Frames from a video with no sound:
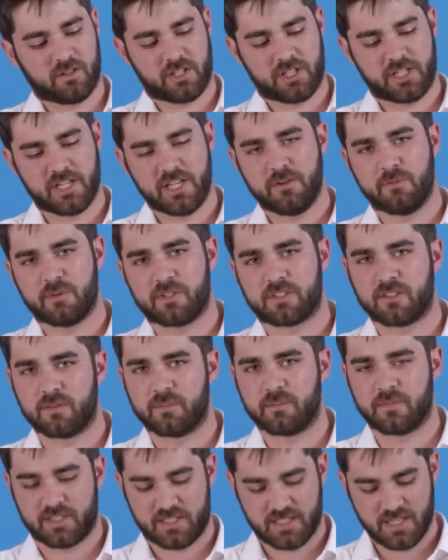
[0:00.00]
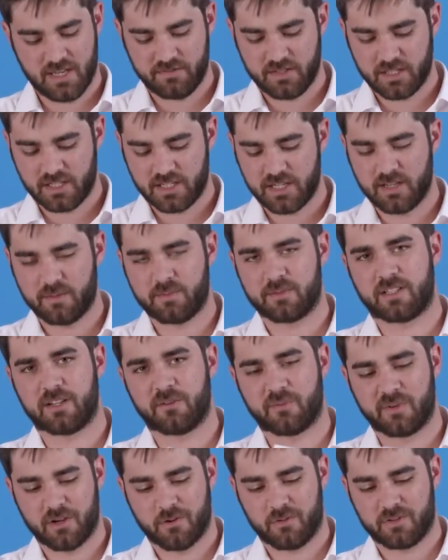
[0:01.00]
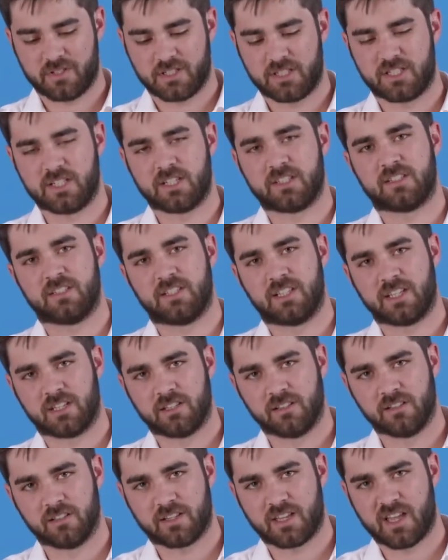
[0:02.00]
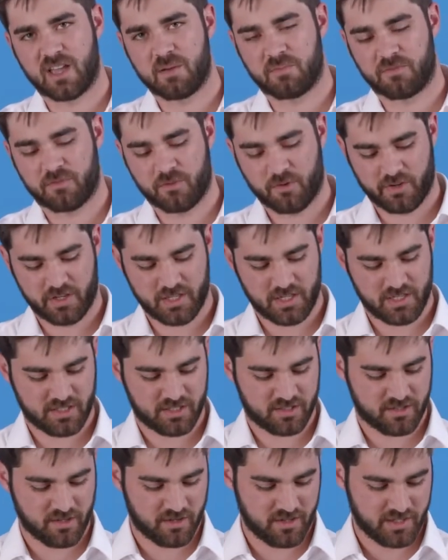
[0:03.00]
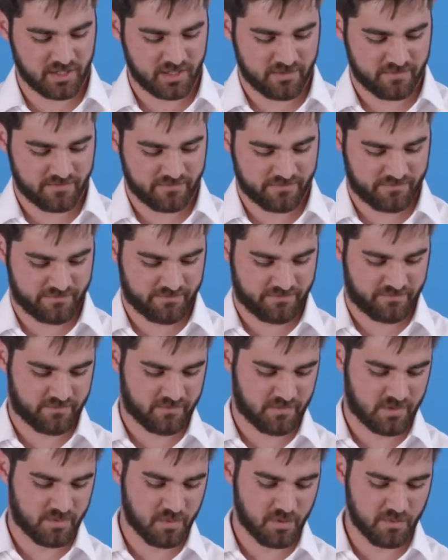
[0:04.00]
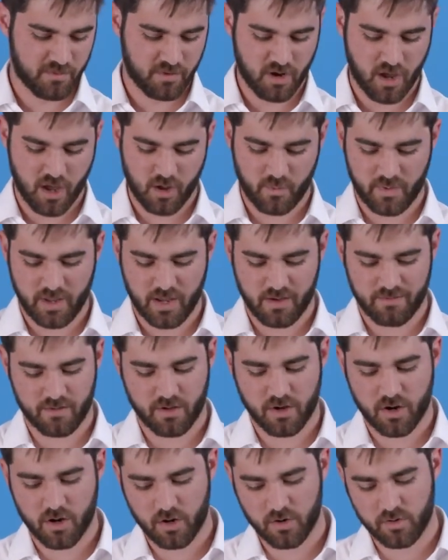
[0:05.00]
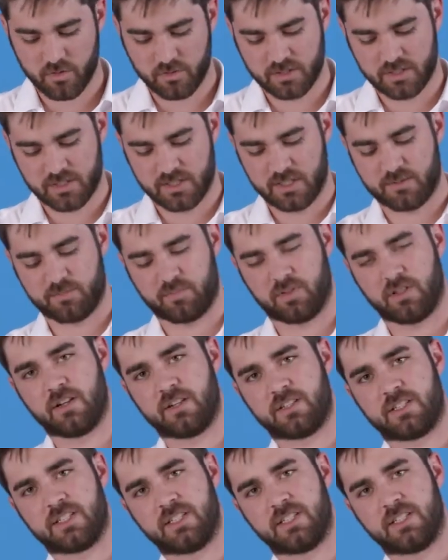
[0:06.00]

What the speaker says: sheet with some safety tips that we always suggest to take a look at before getting started. Moving on, we have the hose. This plugs